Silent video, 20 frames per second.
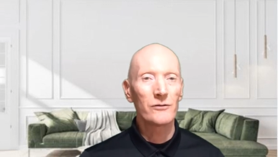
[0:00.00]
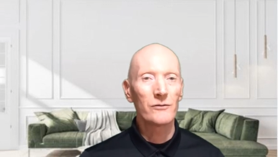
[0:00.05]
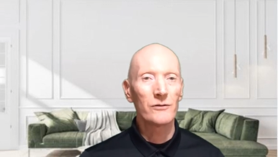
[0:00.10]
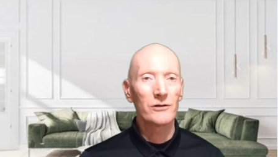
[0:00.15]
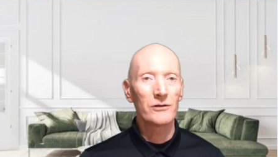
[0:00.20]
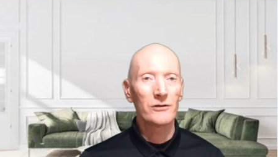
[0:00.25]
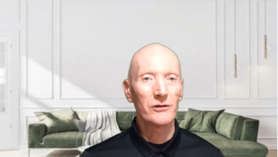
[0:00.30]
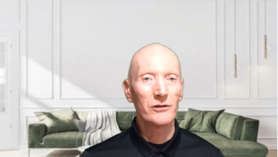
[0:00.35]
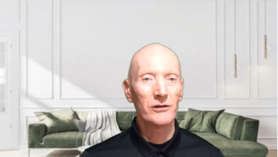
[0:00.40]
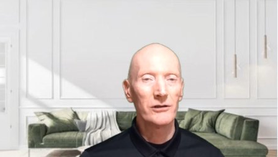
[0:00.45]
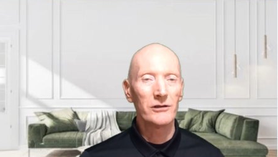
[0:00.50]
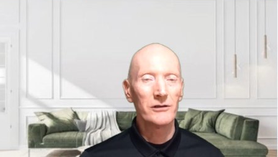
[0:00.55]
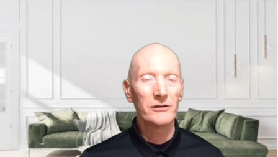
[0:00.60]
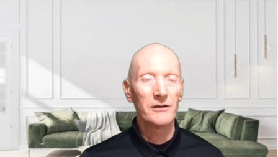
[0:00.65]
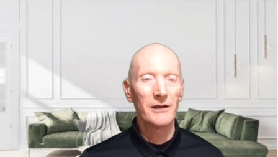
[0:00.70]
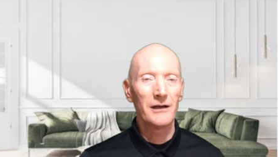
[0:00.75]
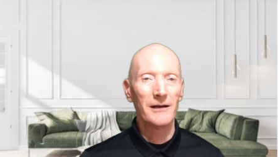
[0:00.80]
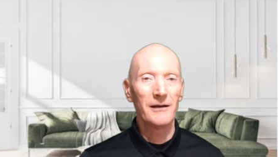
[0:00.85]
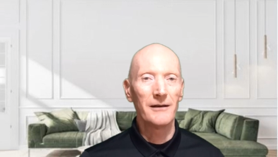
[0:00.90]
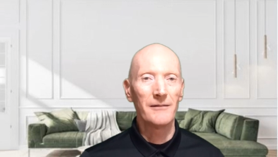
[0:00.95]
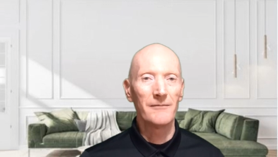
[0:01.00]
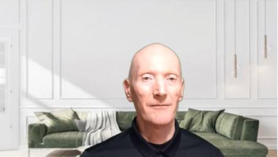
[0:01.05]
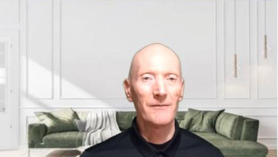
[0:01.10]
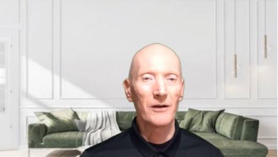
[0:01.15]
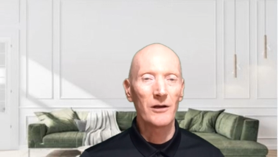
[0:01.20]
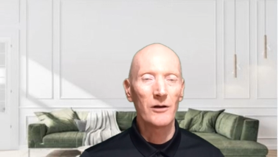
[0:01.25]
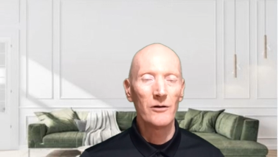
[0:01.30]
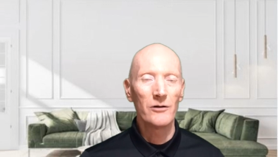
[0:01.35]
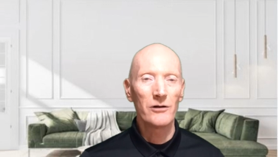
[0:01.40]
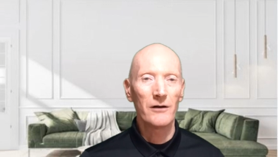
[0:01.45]
to a good
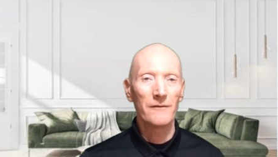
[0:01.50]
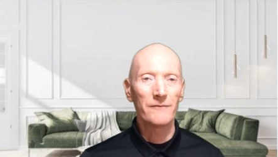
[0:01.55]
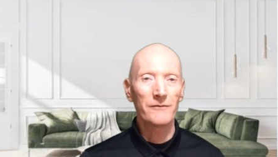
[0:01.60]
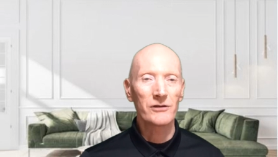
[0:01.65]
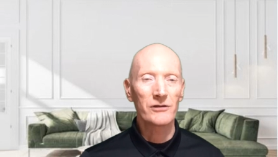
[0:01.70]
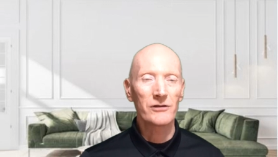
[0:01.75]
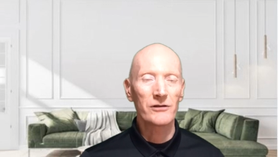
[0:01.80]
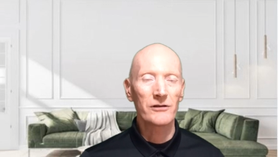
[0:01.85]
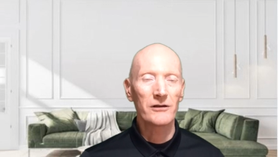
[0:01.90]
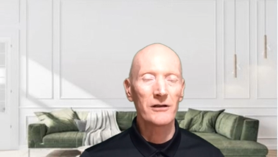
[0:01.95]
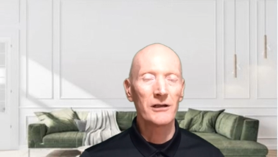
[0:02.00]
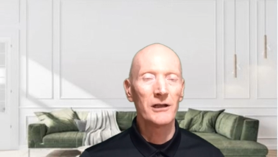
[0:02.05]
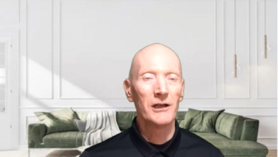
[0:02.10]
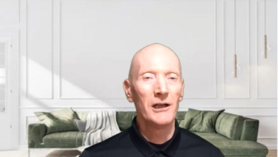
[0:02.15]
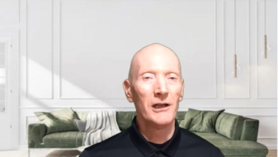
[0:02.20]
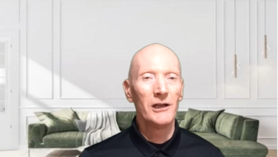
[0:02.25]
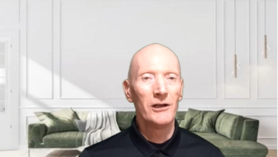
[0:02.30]
loan officer